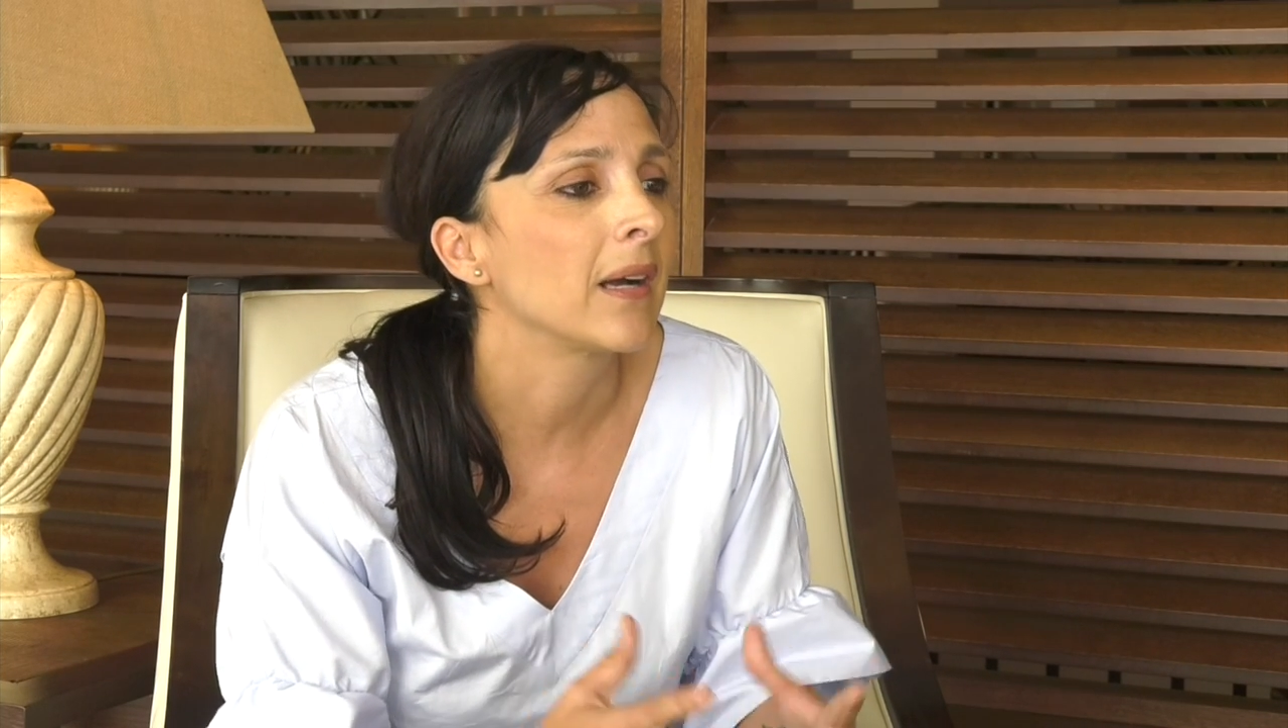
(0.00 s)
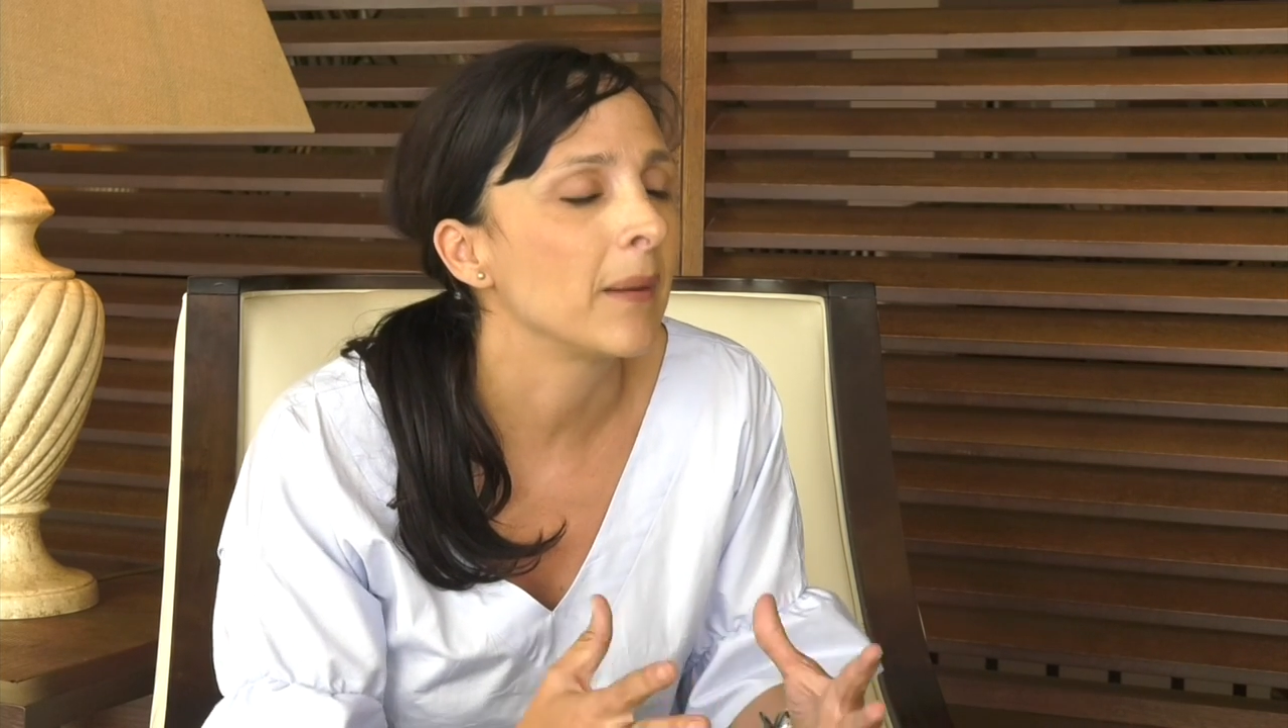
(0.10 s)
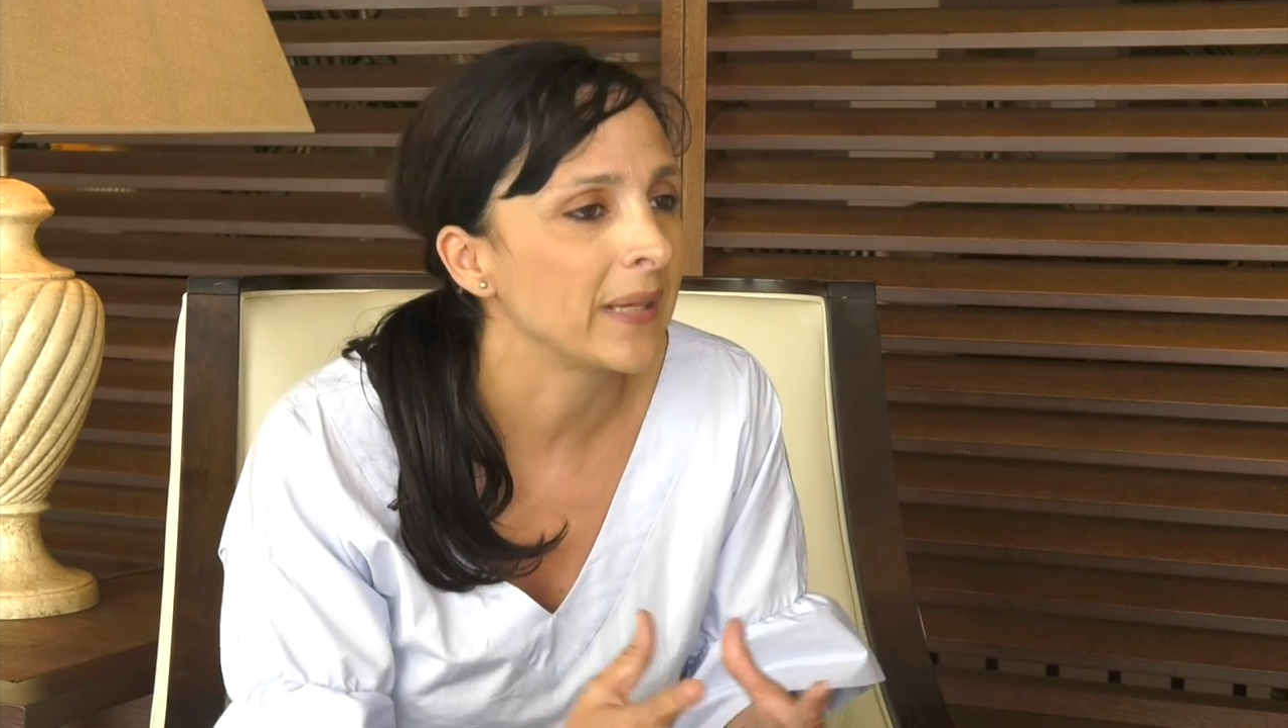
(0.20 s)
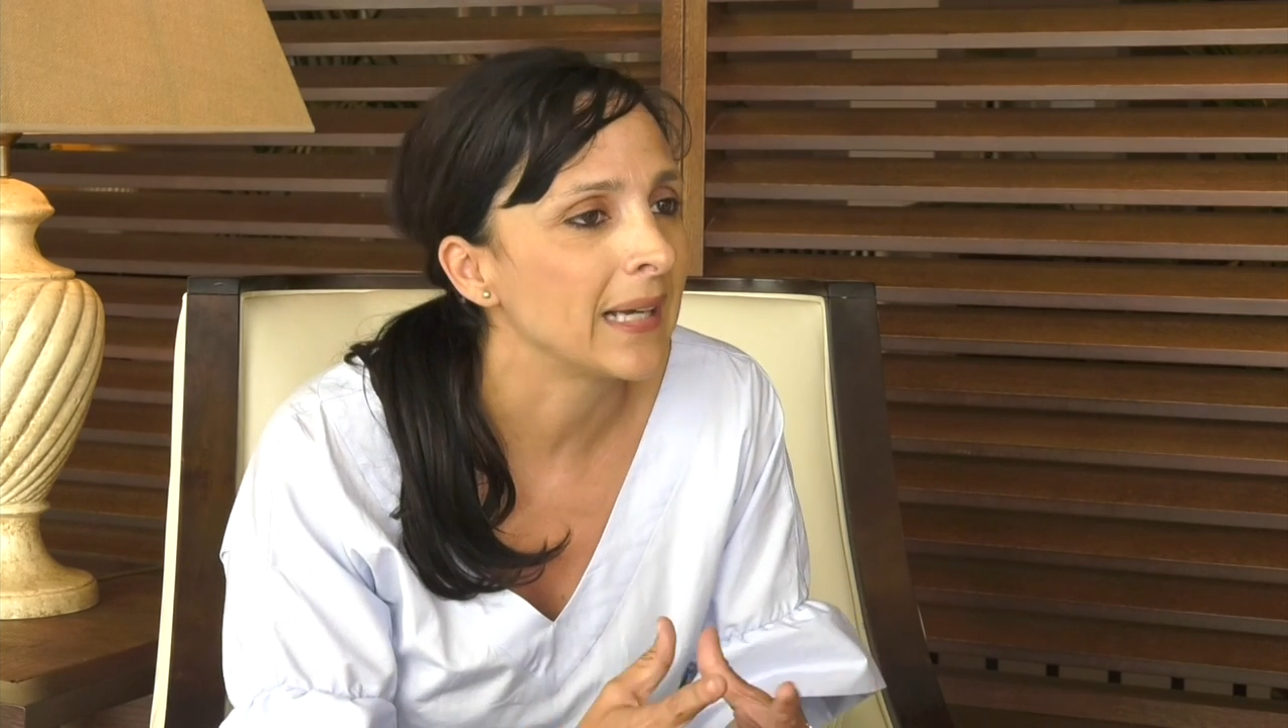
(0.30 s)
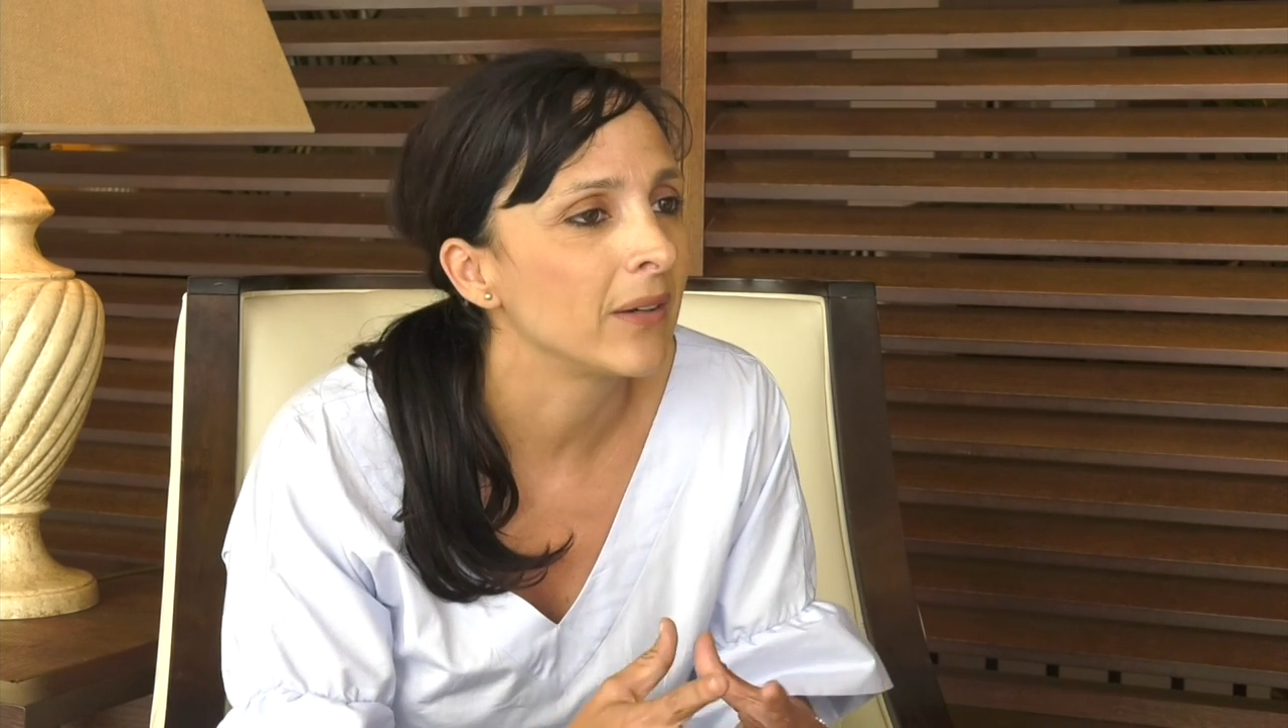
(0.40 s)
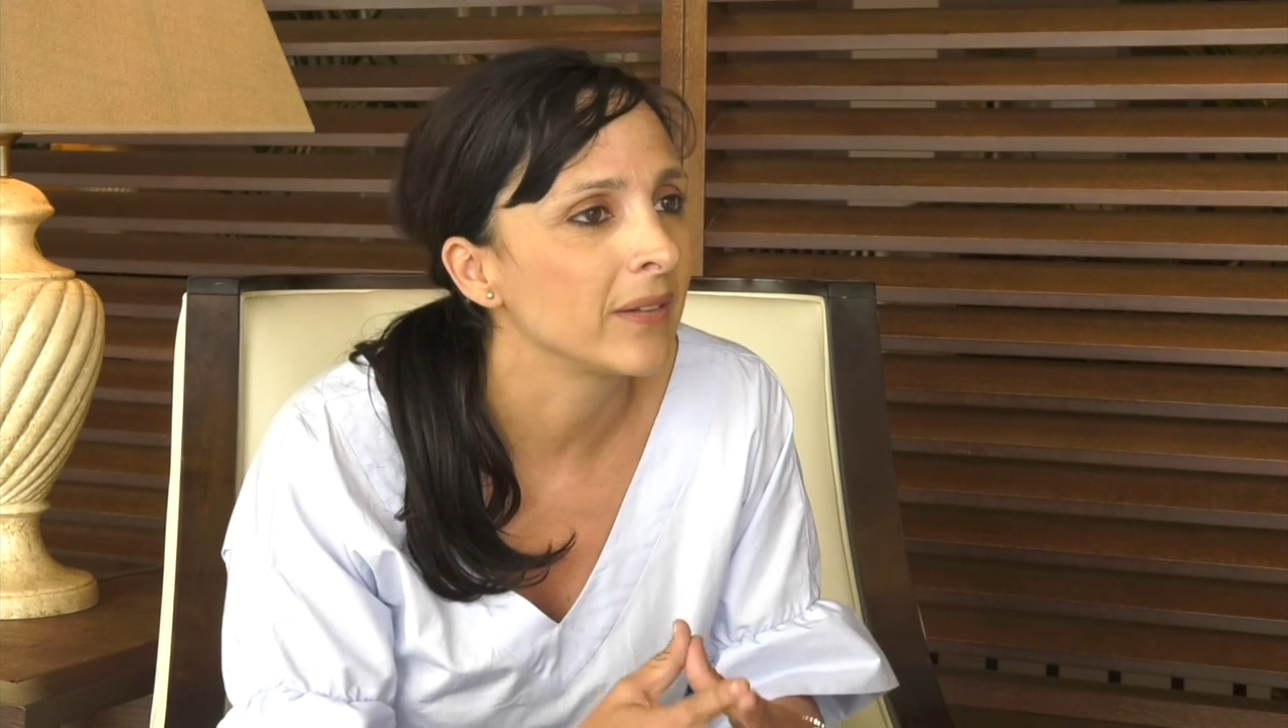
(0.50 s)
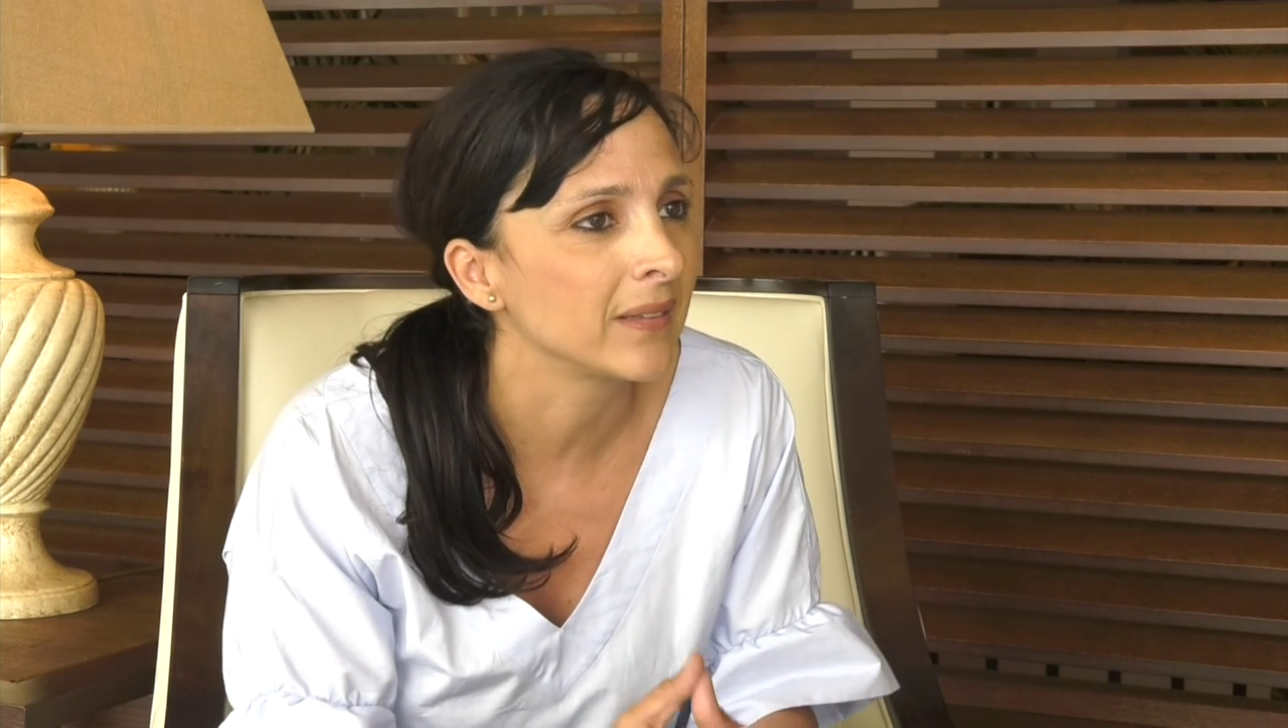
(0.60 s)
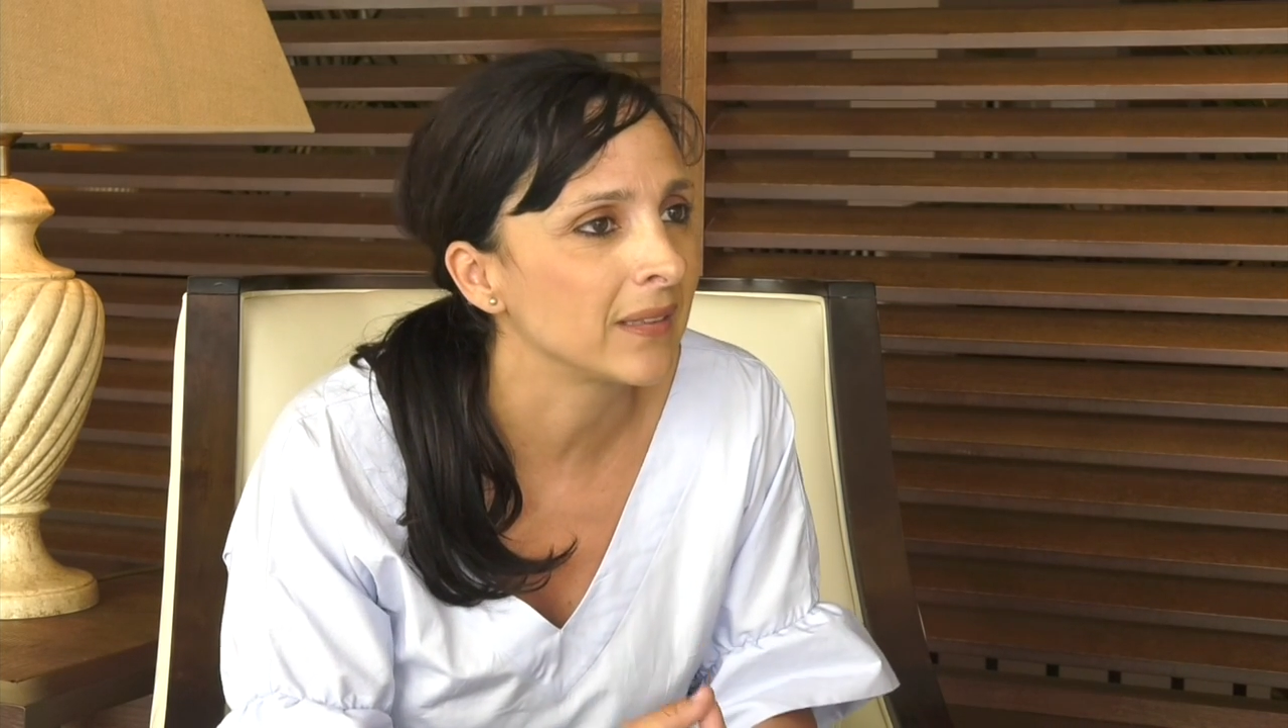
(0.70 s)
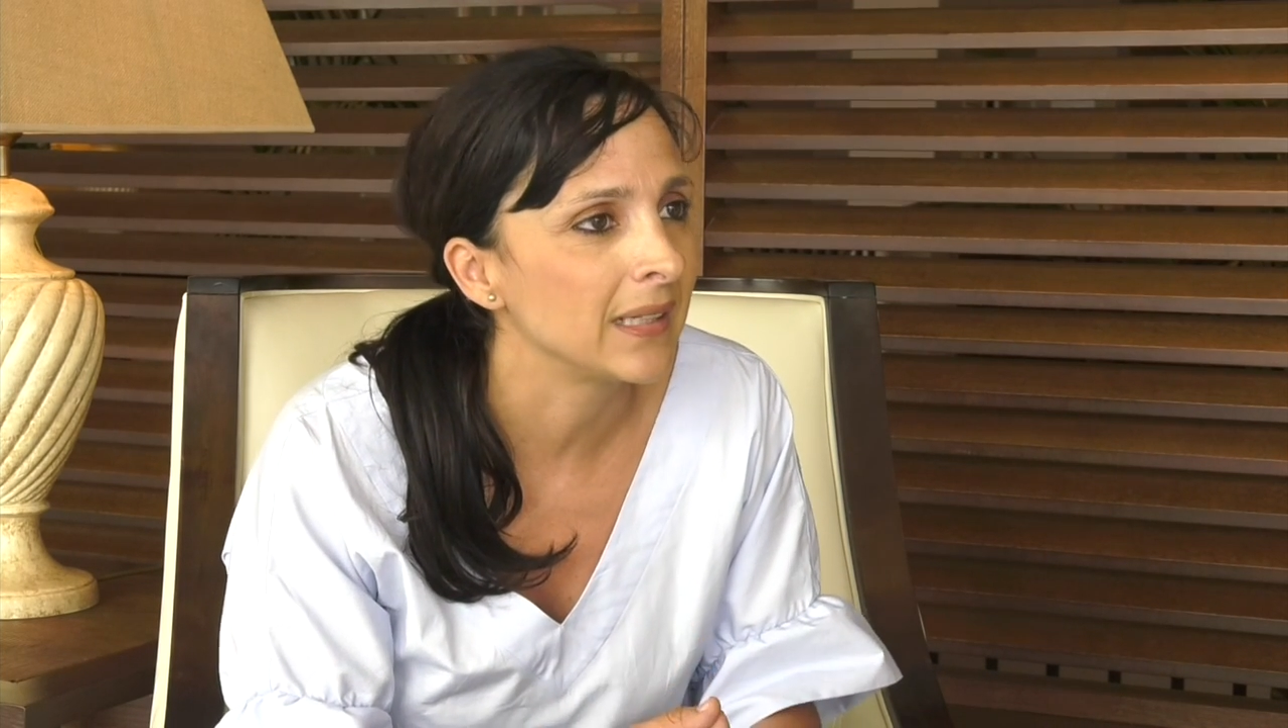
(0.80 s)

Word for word: coming out as a